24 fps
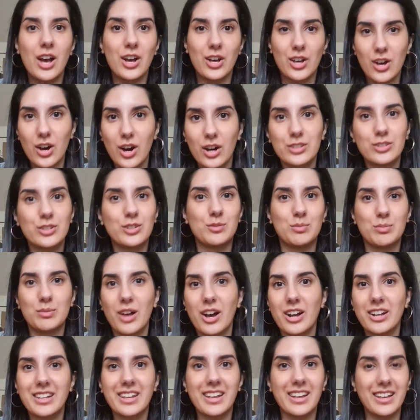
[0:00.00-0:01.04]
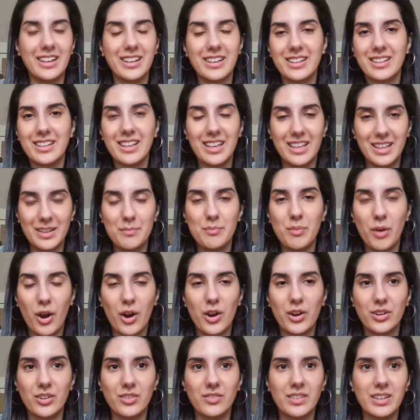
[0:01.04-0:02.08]
color blocking
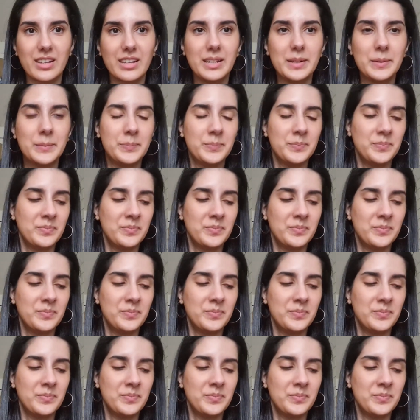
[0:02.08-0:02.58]
part of it.